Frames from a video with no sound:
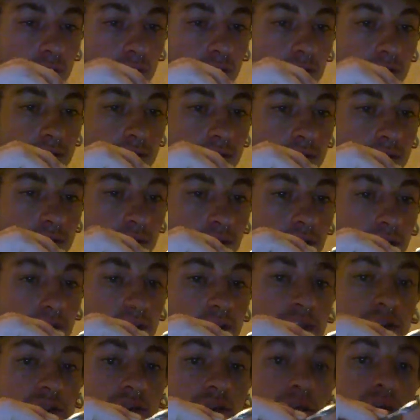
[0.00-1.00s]
I just like
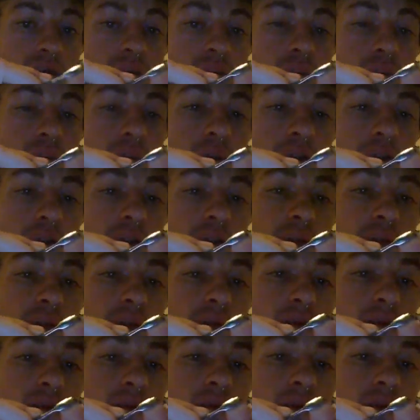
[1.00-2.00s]
push it with
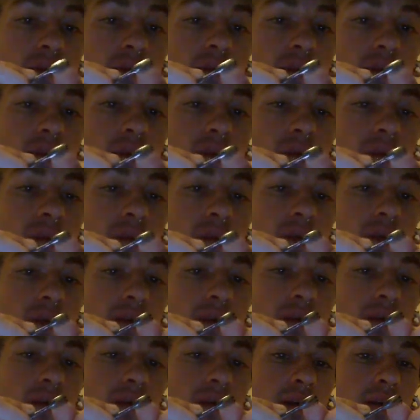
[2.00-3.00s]
my finger a little bit,
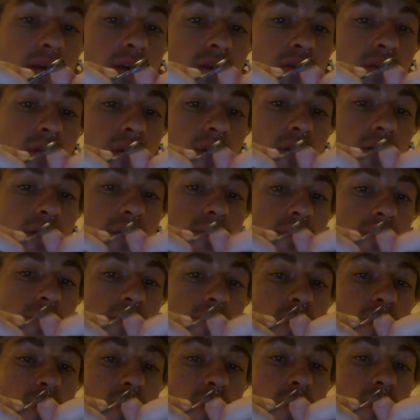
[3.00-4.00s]
and I try not to do
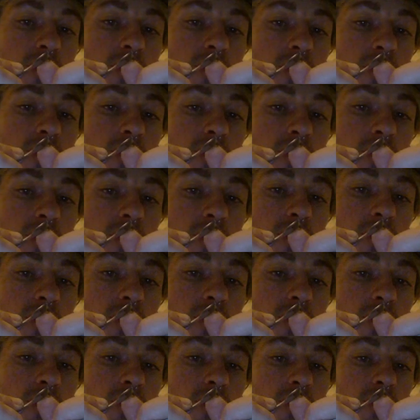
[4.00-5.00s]
what I just did,
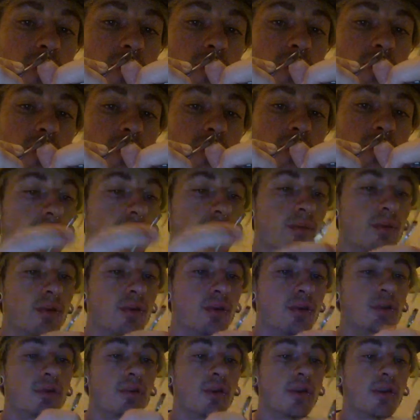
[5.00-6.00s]
which is get some
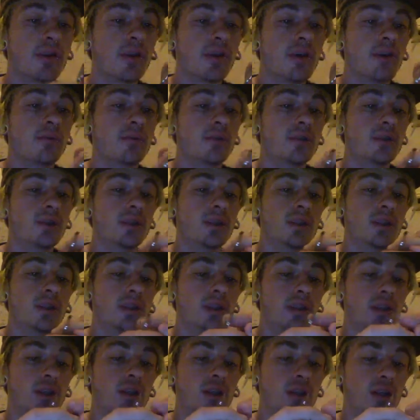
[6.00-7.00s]
onto my thumb.
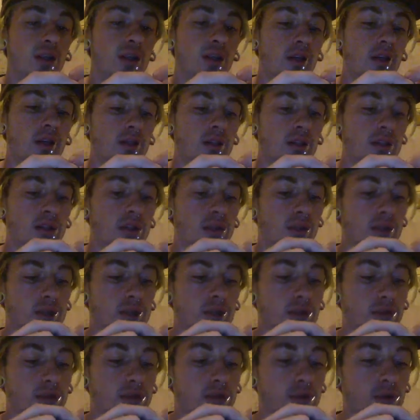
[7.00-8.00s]
Cause it just makes
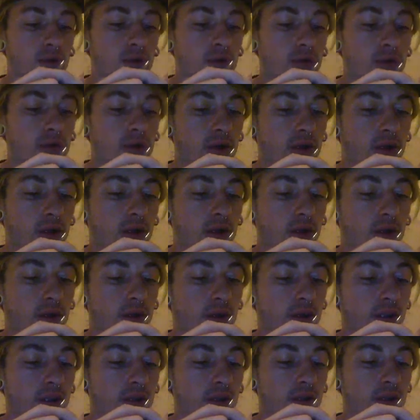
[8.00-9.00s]
it really awkward. It
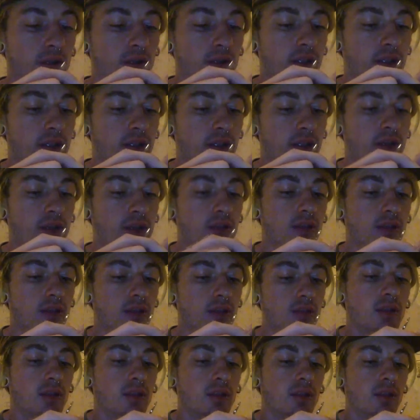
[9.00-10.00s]
means I have to like
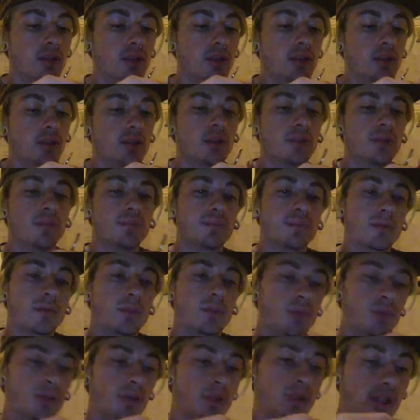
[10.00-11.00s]

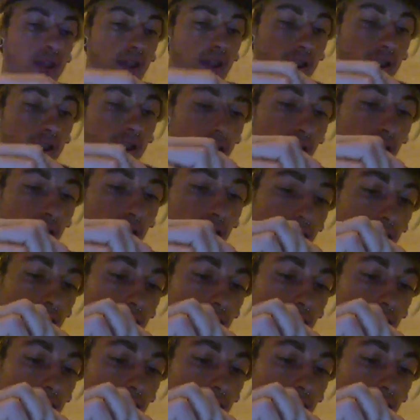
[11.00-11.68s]
push it like that, and it